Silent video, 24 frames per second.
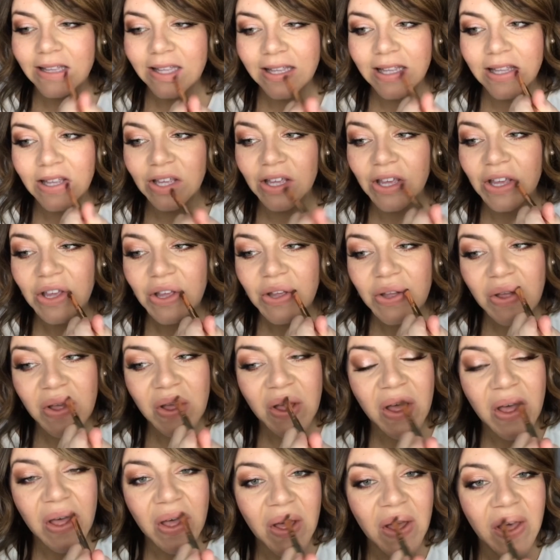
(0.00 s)
Okay.
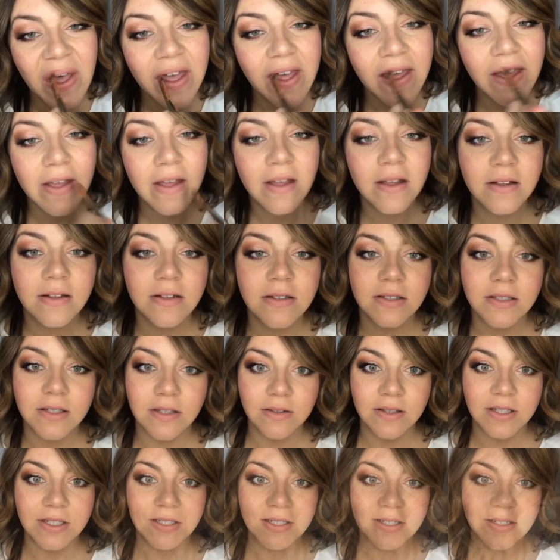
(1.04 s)

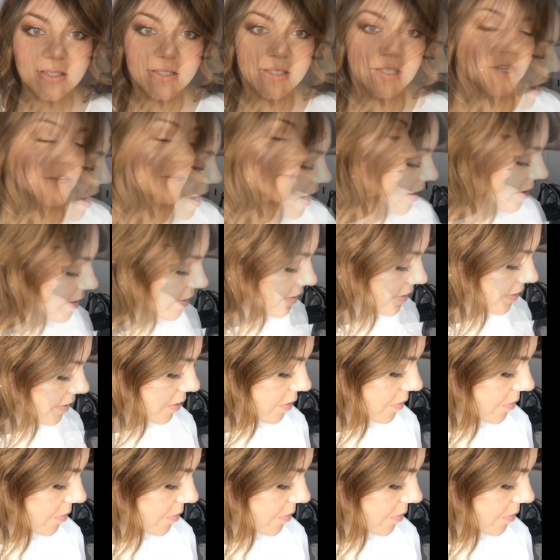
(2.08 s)
So this is add a little